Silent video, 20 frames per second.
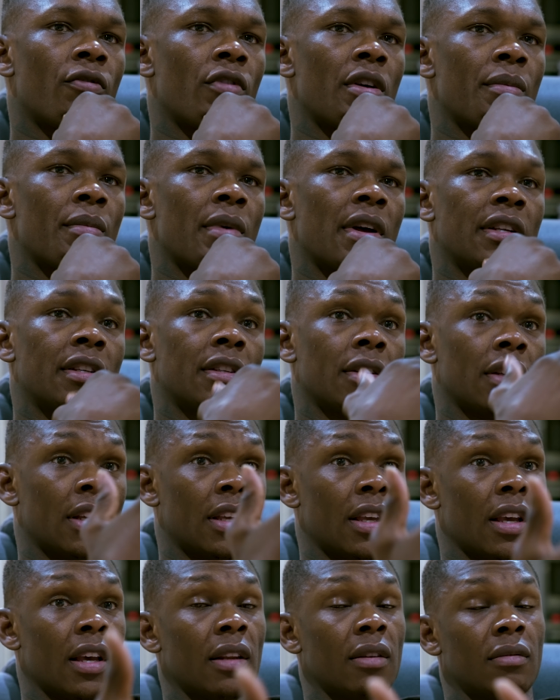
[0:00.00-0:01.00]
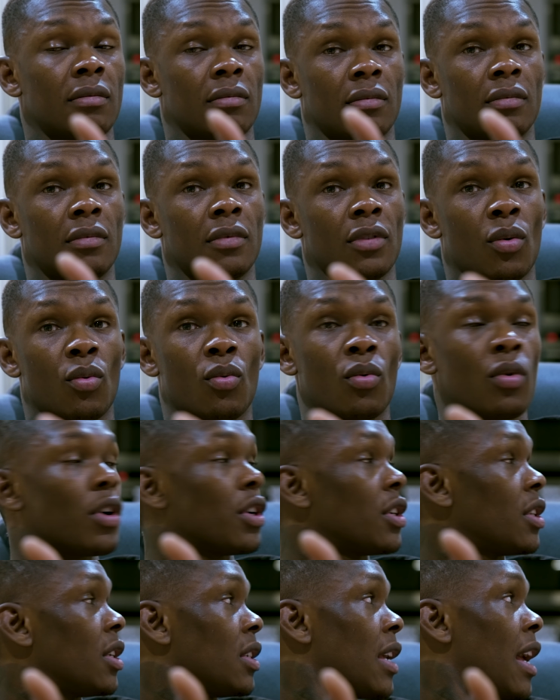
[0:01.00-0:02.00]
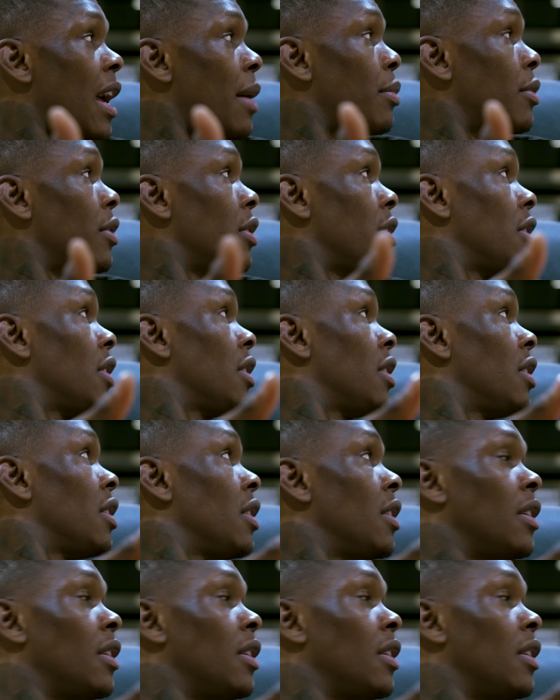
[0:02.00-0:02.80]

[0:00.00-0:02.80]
Freeing myself again. the worst has happened. Yeah, so a